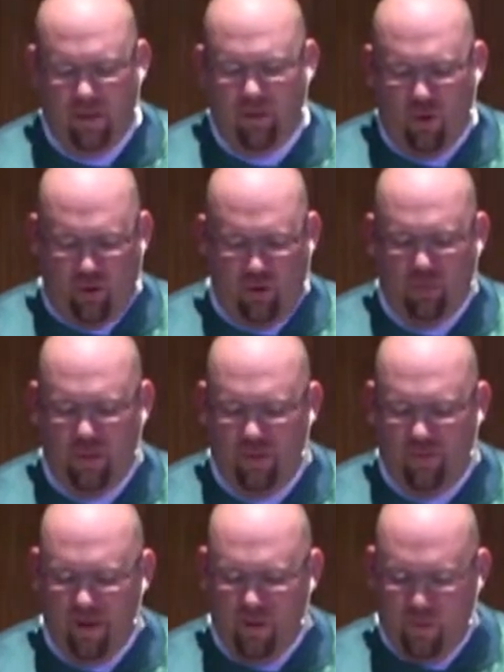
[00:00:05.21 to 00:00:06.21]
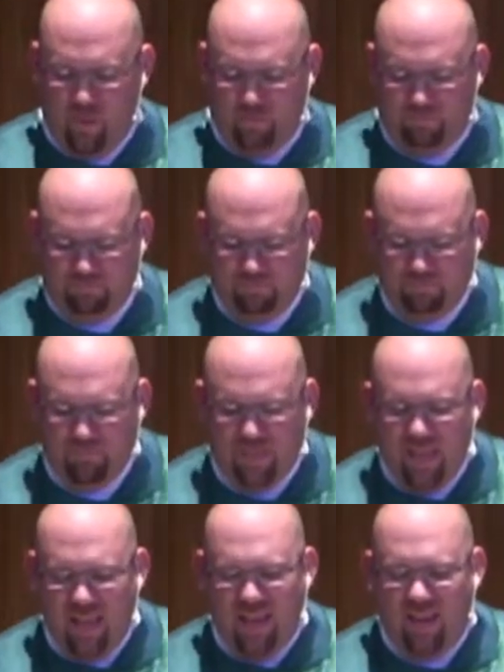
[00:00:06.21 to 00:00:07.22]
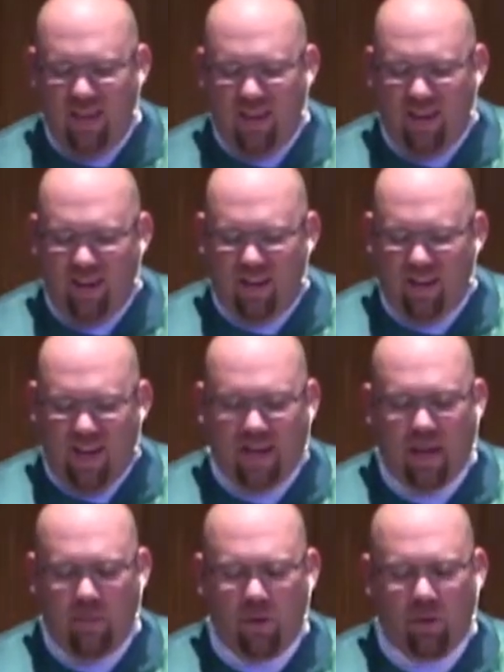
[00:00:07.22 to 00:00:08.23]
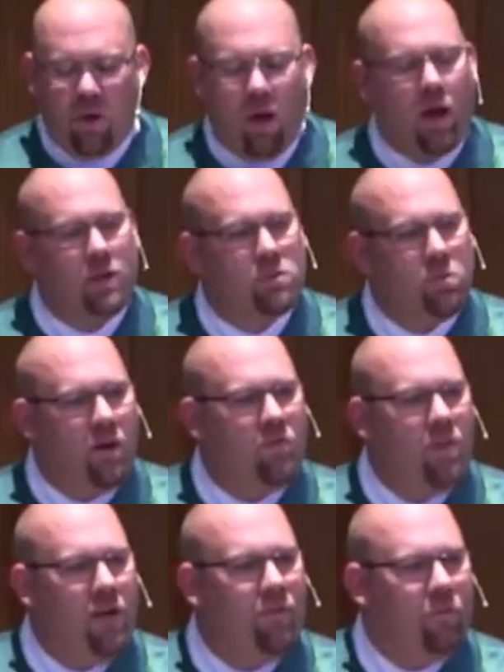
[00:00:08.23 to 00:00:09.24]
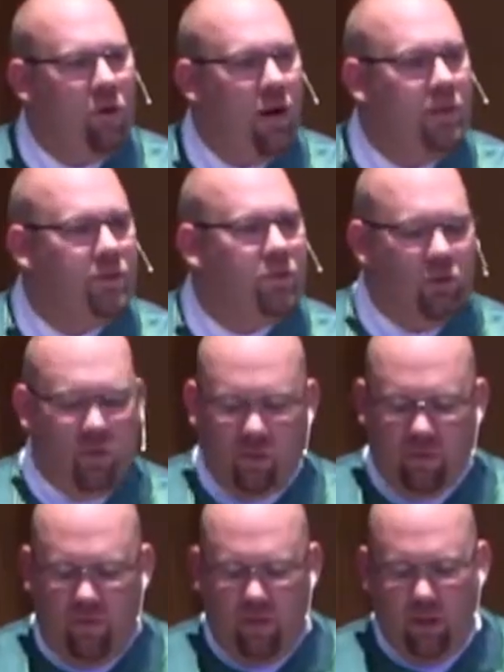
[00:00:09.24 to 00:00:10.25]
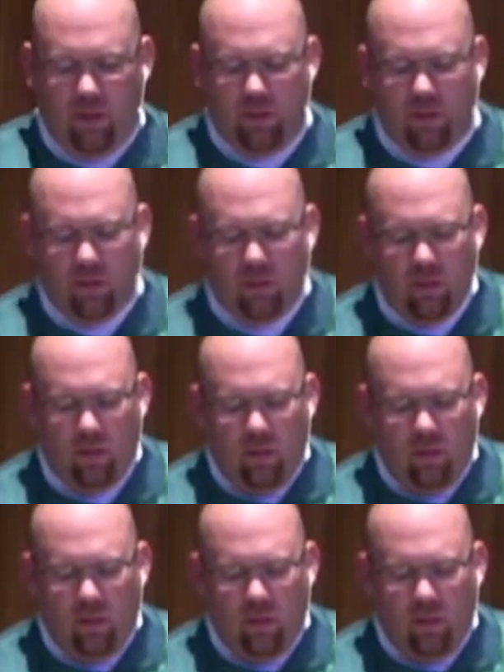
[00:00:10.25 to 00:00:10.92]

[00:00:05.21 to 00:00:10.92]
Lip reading: Hard to believe, I know. I came across one of my friend's news feeds.